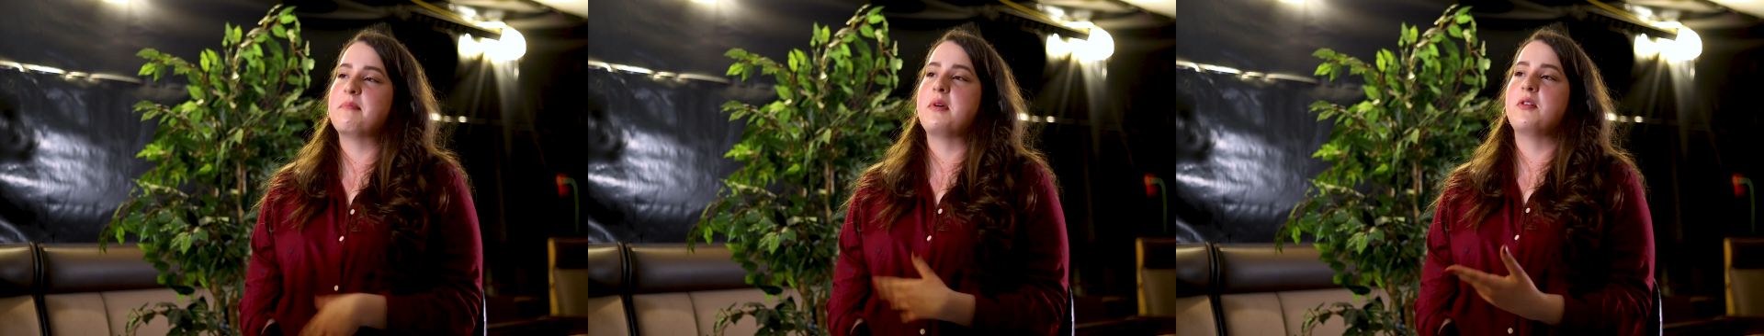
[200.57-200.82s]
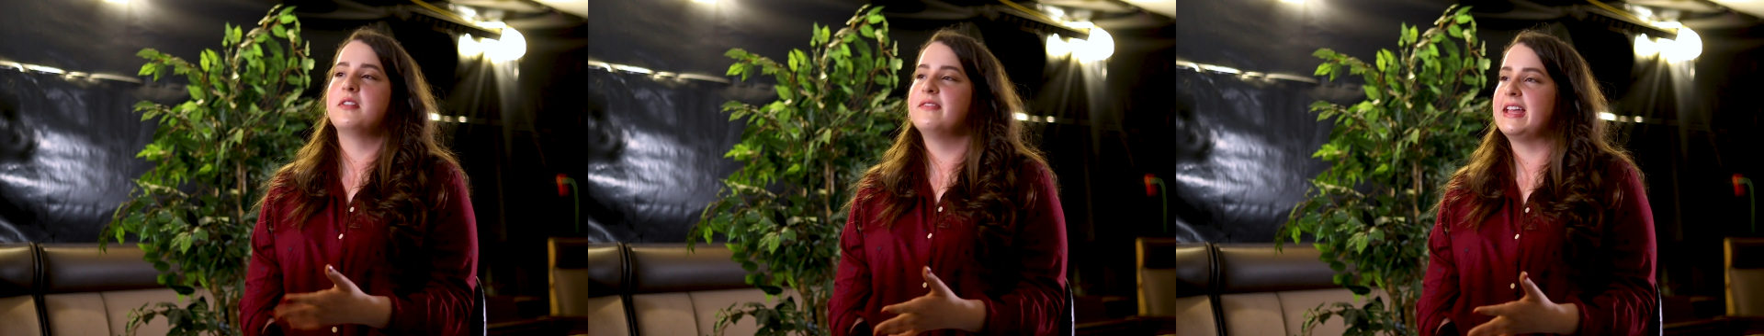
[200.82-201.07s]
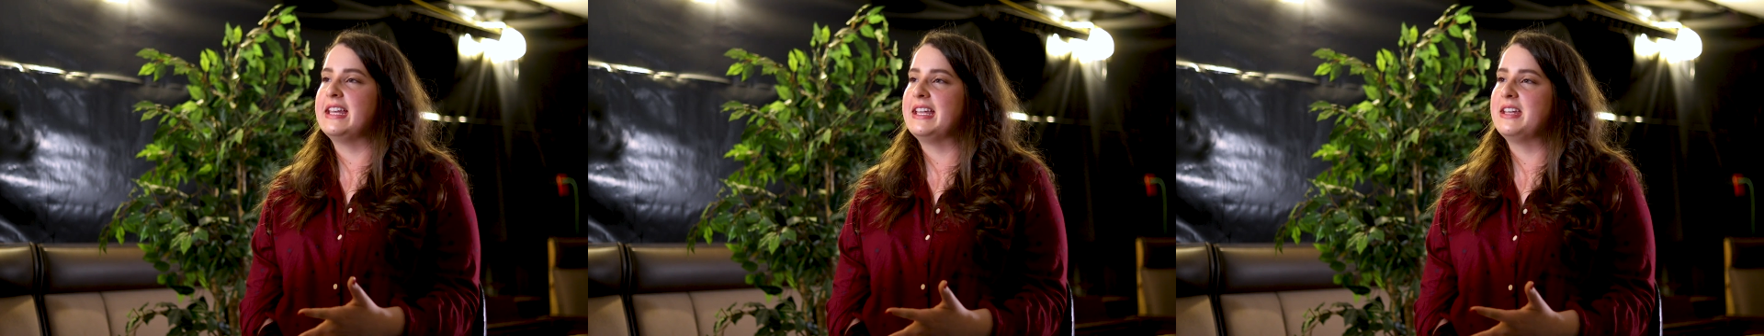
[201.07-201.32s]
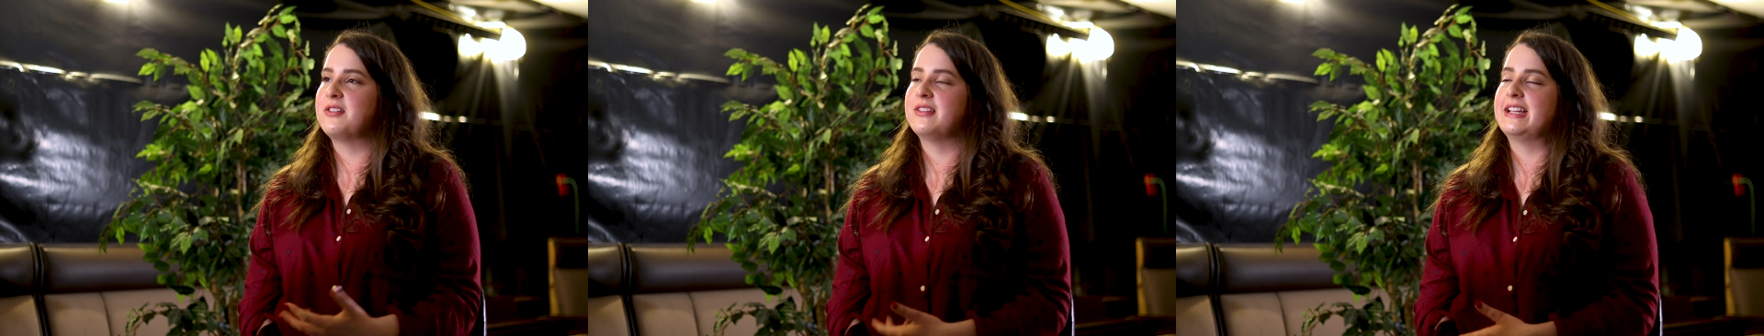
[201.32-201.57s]

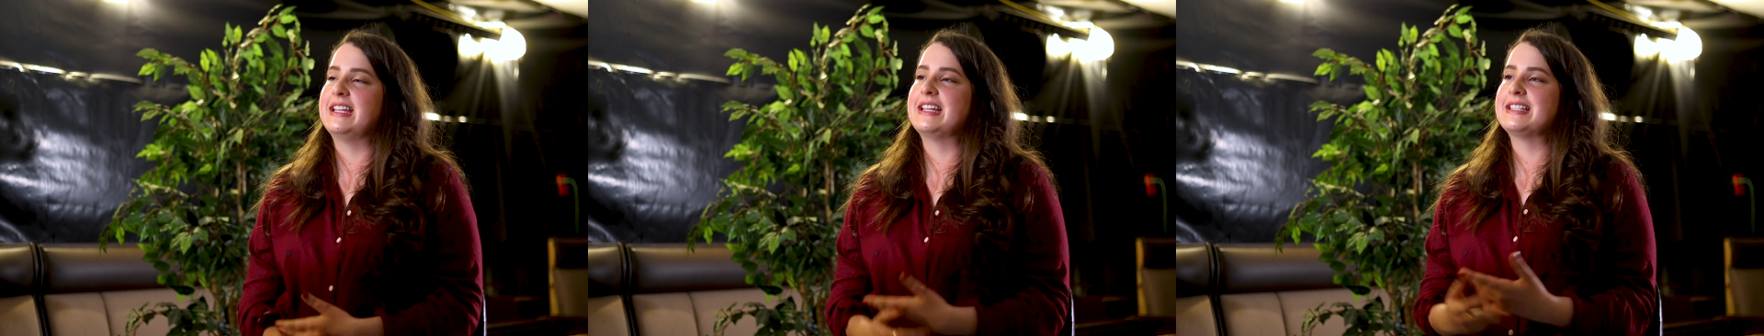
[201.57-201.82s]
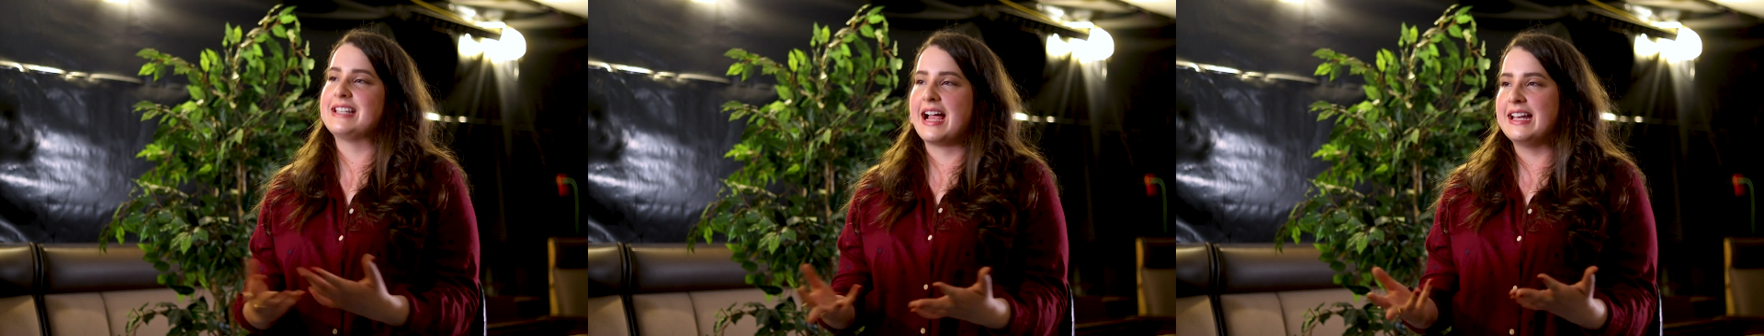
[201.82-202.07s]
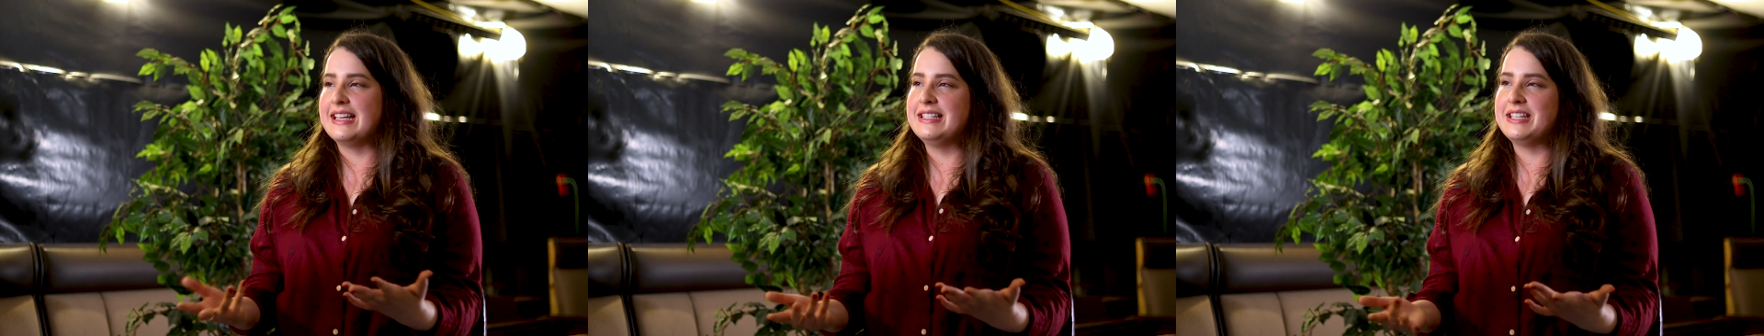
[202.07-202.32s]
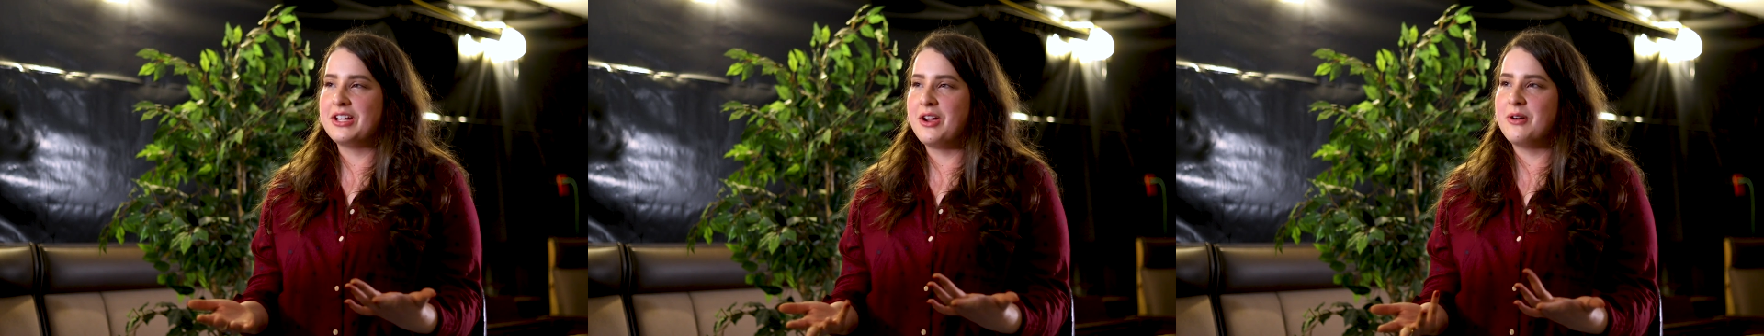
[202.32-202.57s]
motivated or like
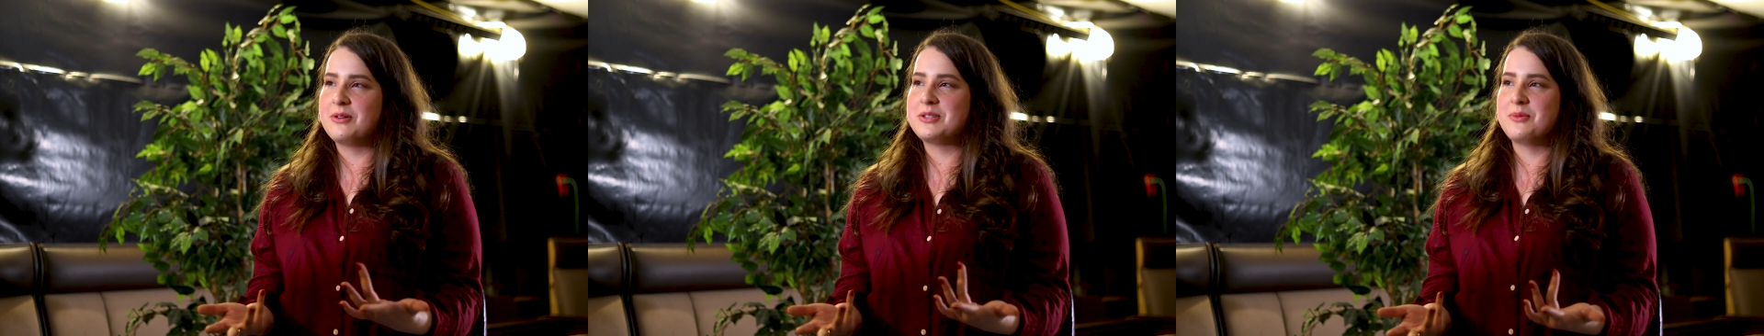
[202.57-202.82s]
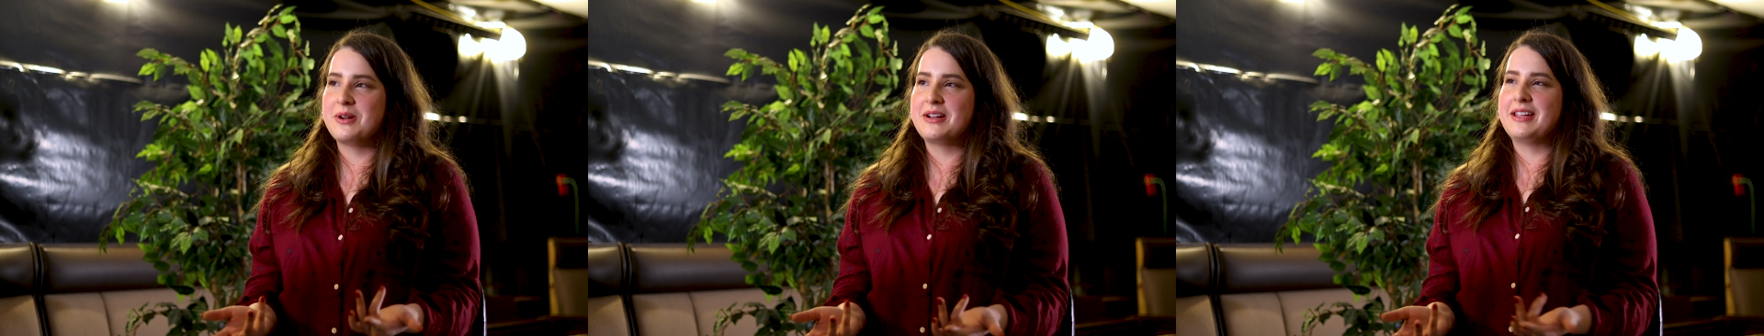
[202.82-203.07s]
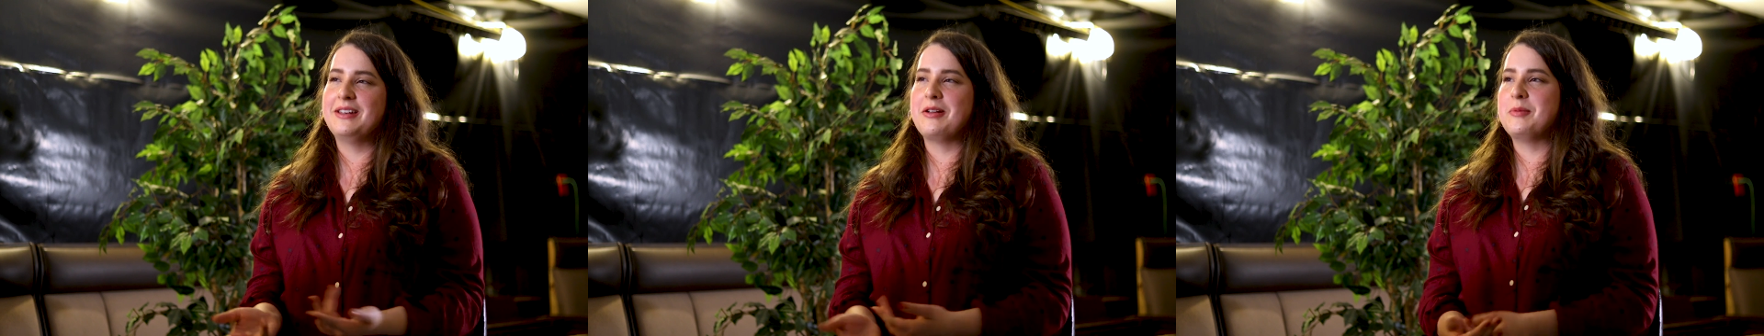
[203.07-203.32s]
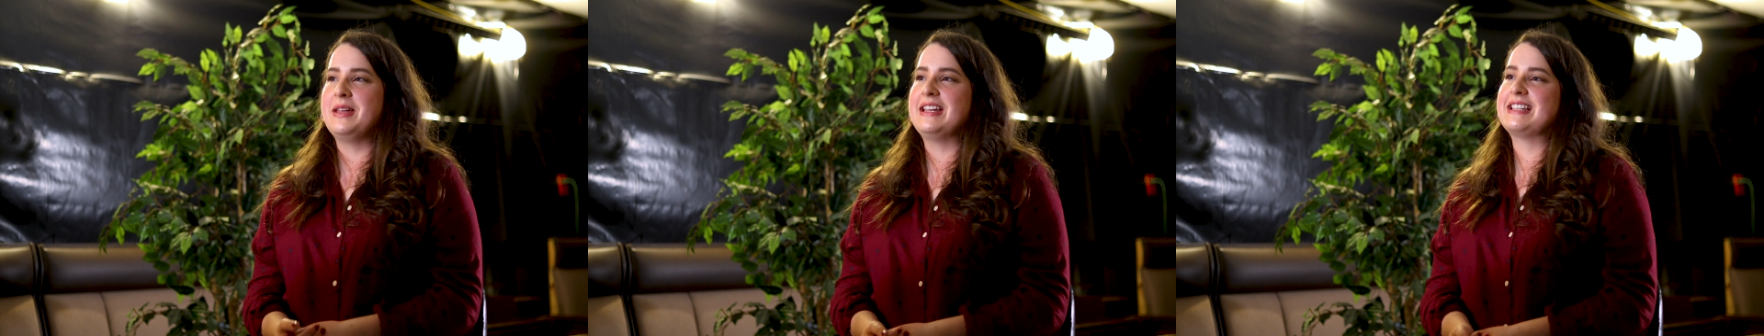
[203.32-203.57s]
excited to go to work, you know
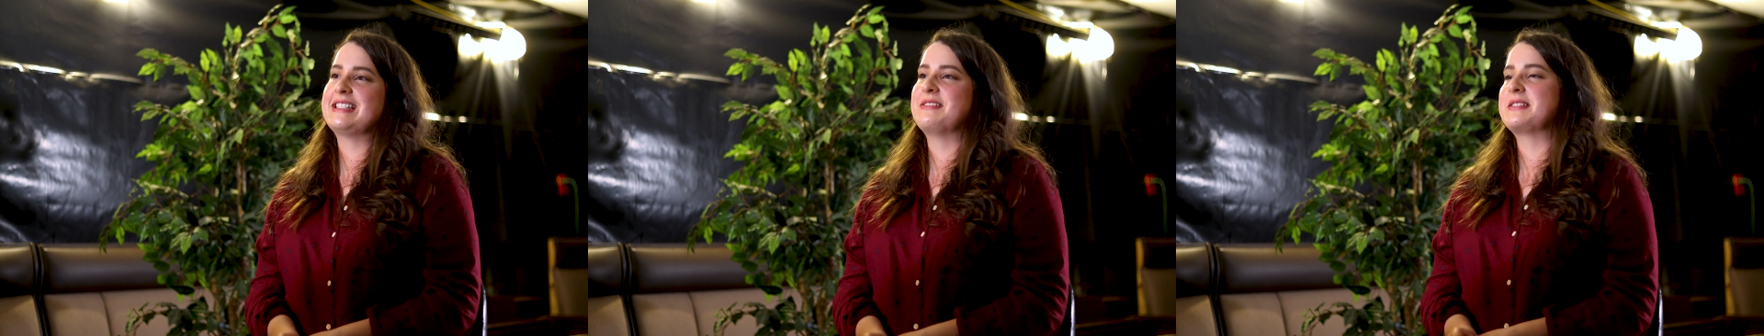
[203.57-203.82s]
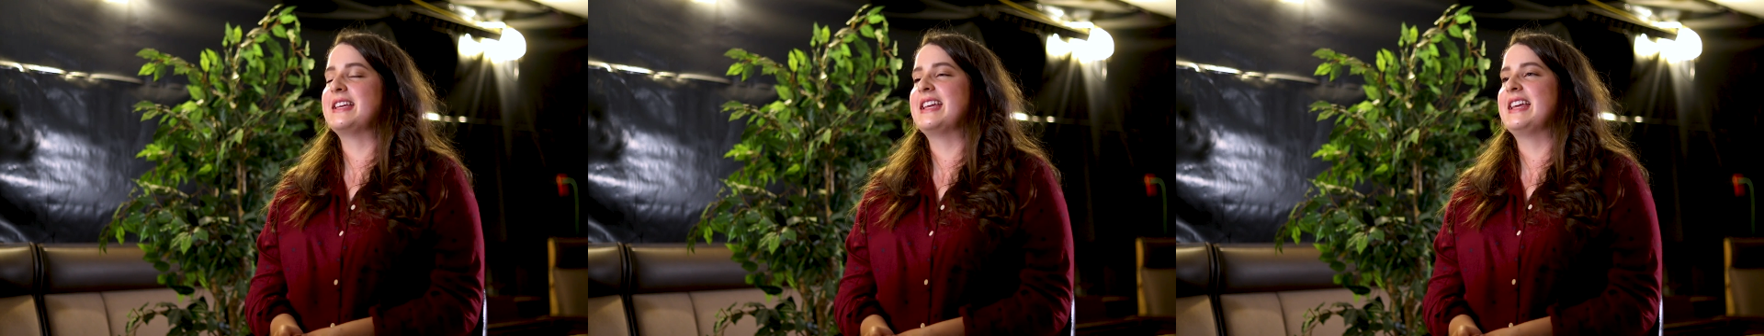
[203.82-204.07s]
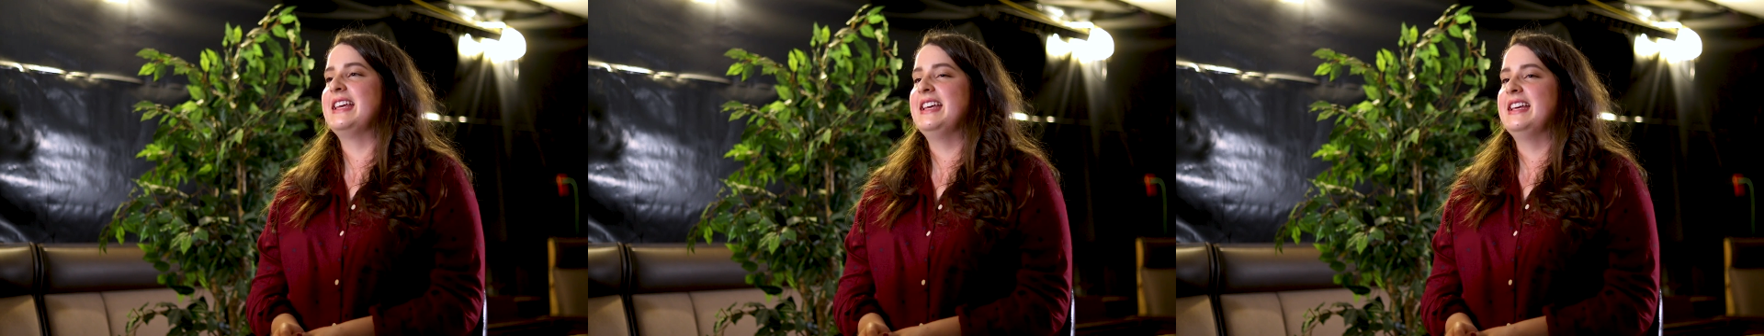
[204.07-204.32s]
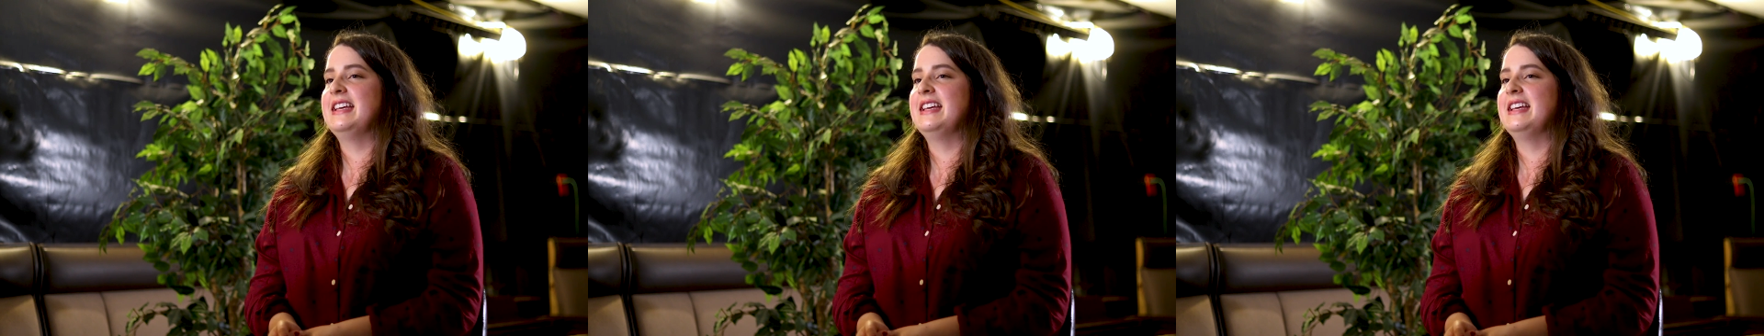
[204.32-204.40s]
what I mean? Because it was like